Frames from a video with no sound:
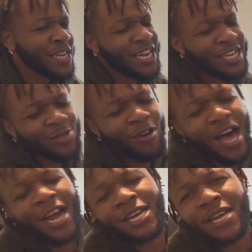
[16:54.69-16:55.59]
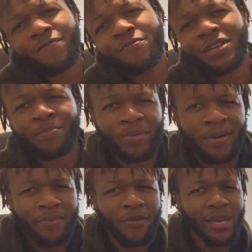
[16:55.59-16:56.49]
And this is why I can never really
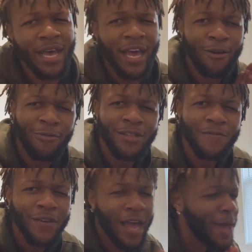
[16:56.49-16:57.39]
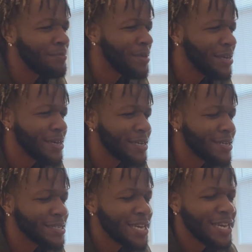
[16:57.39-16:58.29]
pinpoint like what the fuck happened
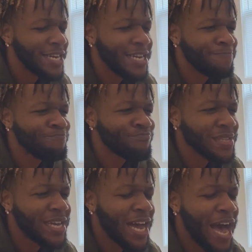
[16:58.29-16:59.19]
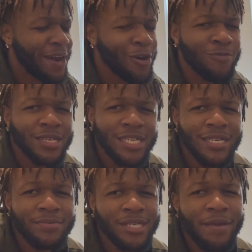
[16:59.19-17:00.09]
because I don't really see
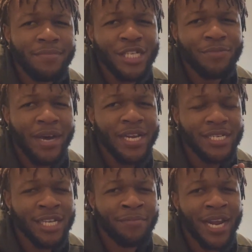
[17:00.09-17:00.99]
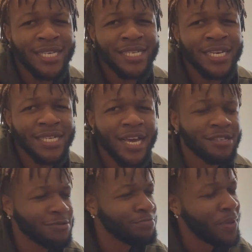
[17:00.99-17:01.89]
them say much about each other, but I see it's like
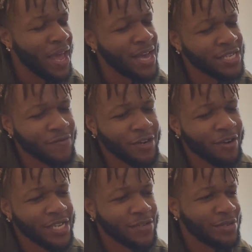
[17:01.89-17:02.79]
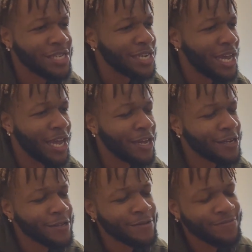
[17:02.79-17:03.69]
some passive aggressive shit. Like,
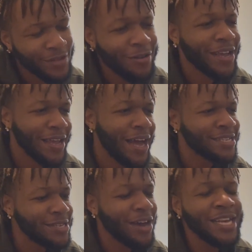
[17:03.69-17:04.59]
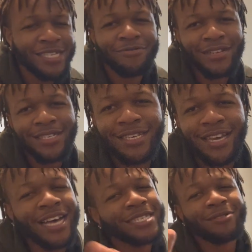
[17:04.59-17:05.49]
okay, I see, I see what this
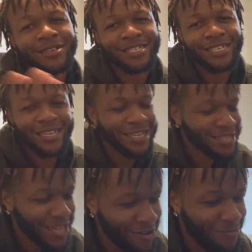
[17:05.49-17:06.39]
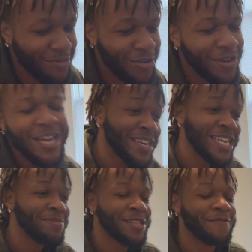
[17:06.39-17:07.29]
I see what this shit is now, bro.
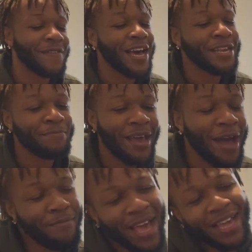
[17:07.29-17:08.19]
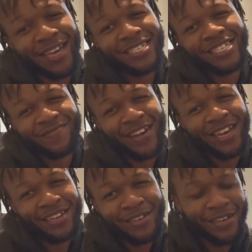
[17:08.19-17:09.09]
It's about the violent bad. I mean, I guess it's
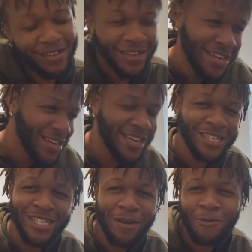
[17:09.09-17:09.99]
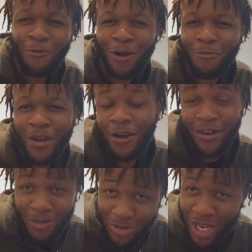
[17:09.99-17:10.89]
violent. Niggas come walking
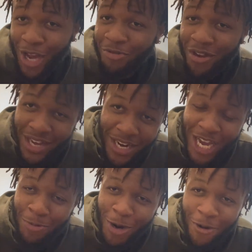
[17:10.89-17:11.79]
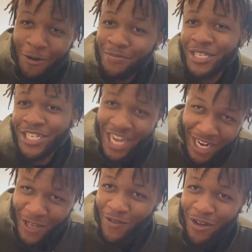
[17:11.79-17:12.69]
around. This y'all doing money. Y'all walking around
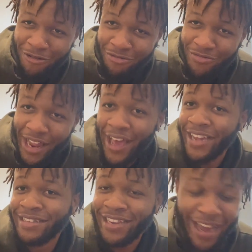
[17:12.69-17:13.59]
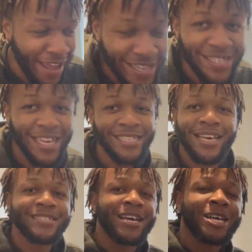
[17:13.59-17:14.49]
machetes, folks. Like, damn. So his
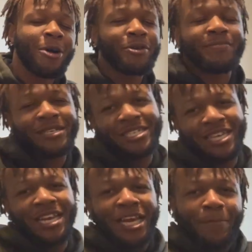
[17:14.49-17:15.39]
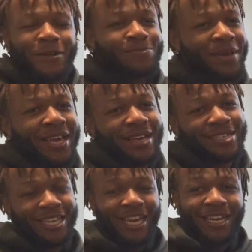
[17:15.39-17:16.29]
ass got caught with a machete up his
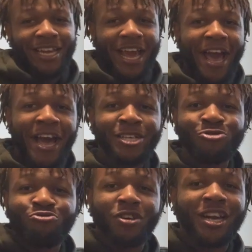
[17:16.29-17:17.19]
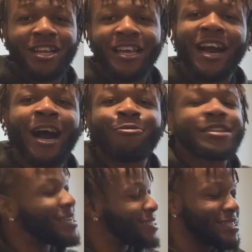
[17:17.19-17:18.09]
pants leg. Nigga, how is you running out the car
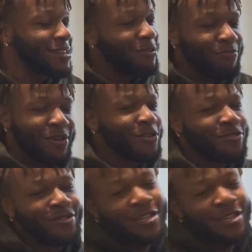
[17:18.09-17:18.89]
with that shit on, bro?